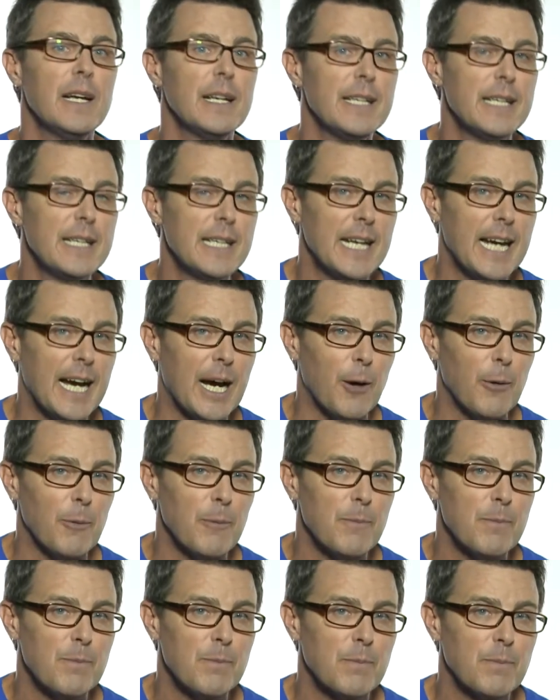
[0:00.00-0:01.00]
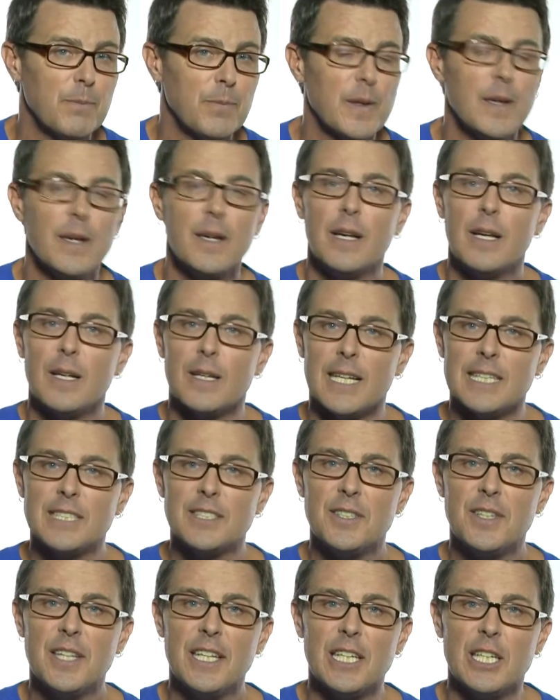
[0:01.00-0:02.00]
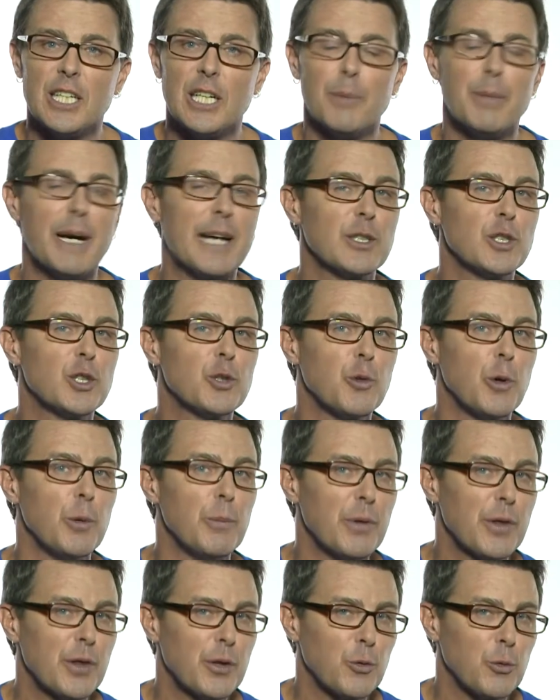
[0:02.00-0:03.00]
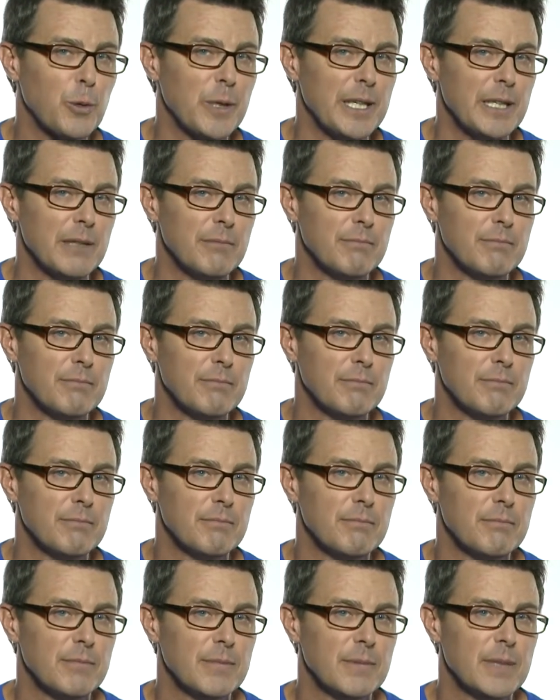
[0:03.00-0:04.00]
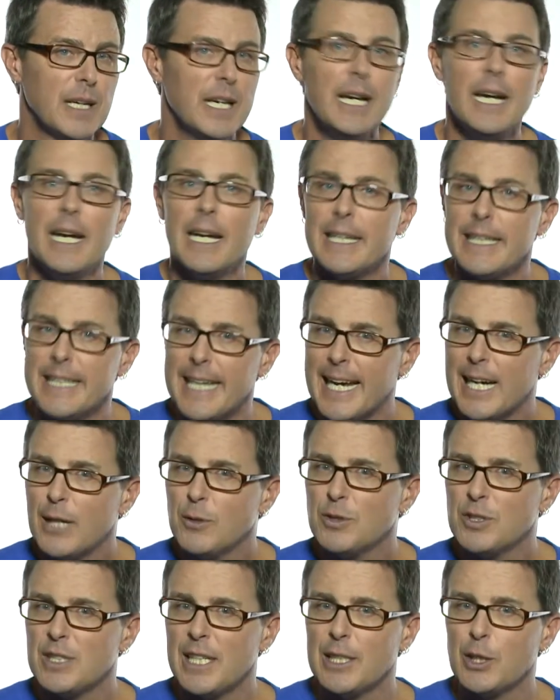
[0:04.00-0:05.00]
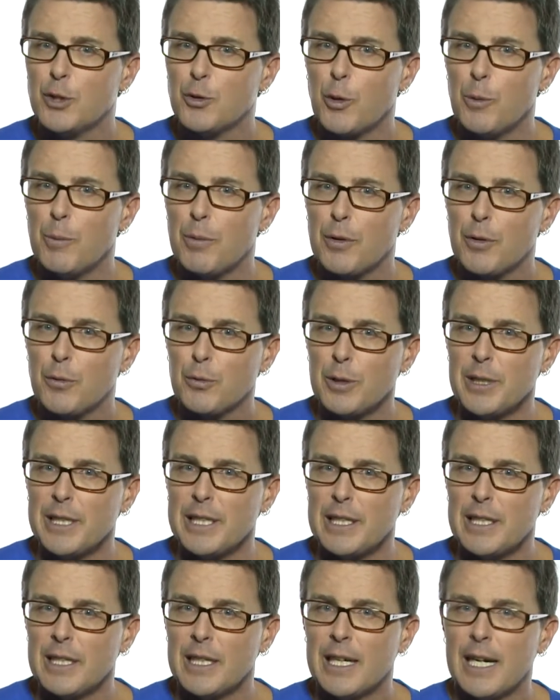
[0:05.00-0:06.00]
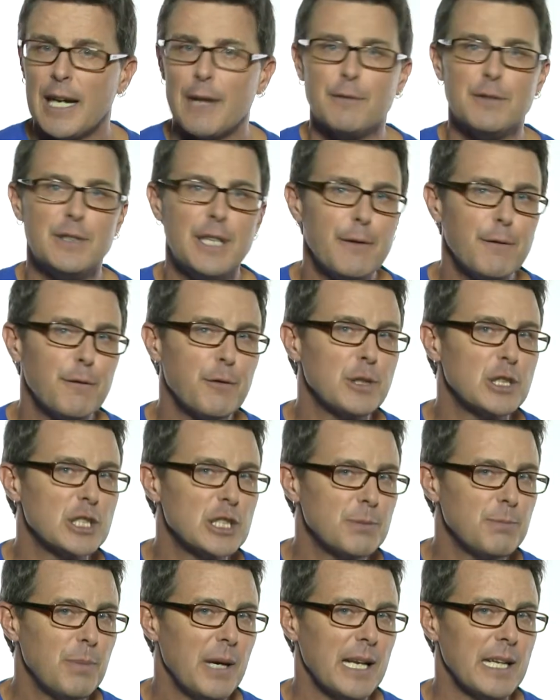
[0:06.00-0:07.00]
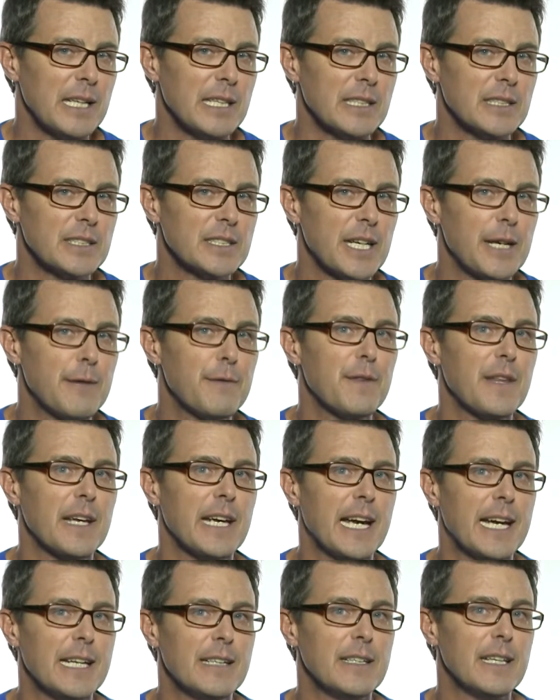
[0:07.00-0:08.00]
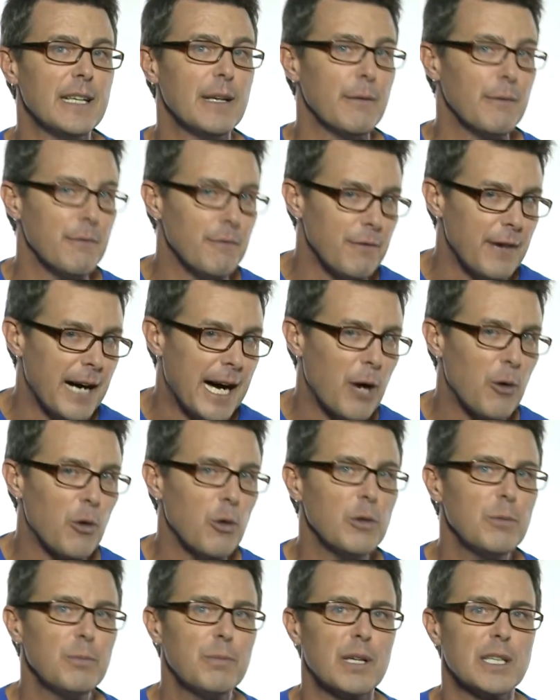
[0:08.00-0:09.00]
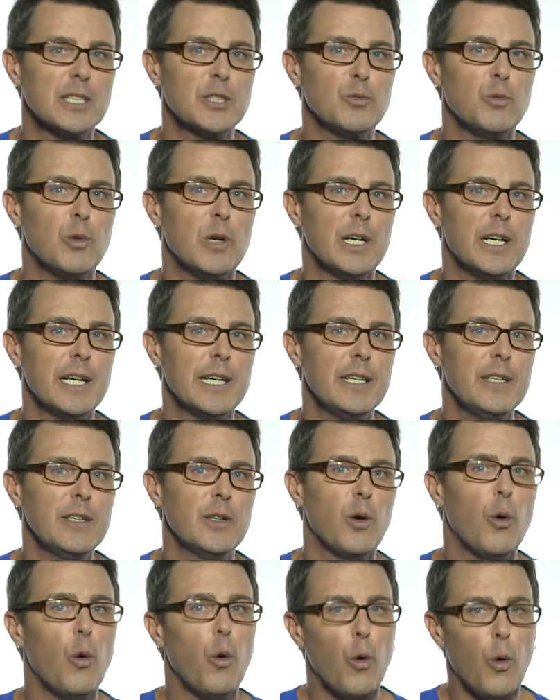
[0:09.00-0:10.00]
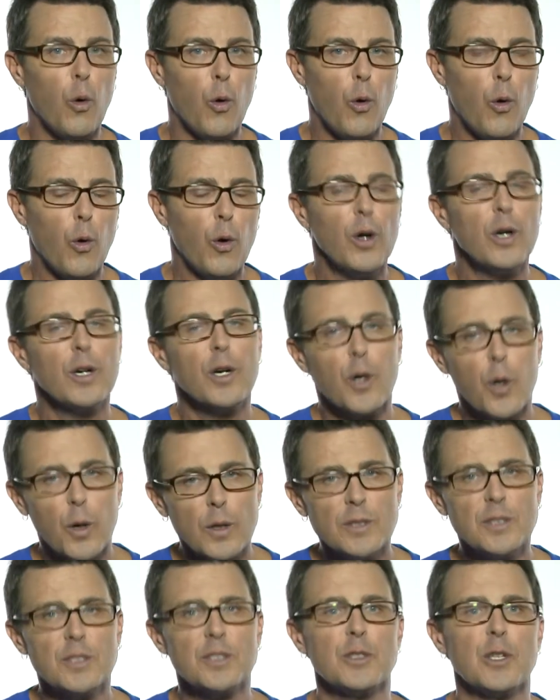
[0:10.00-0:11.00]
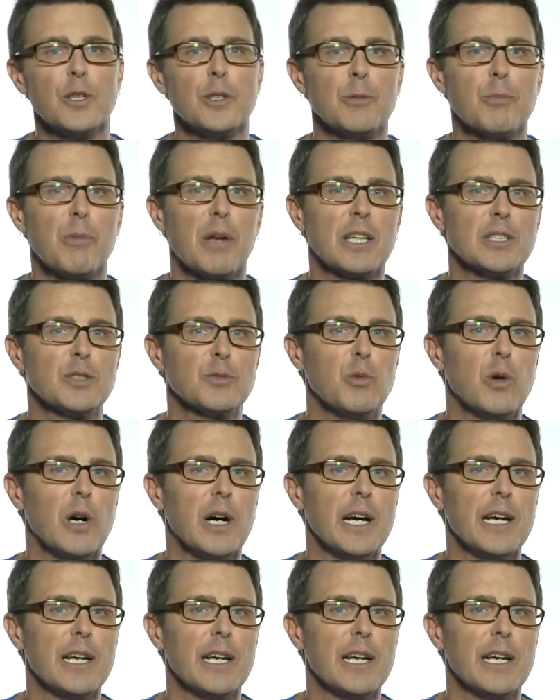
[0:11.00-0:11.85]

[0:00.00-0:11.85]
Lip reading: Now, let's think about group 3. Nouns in group 3 have different spellings if they end in vowel plus Y or consonant plus Y.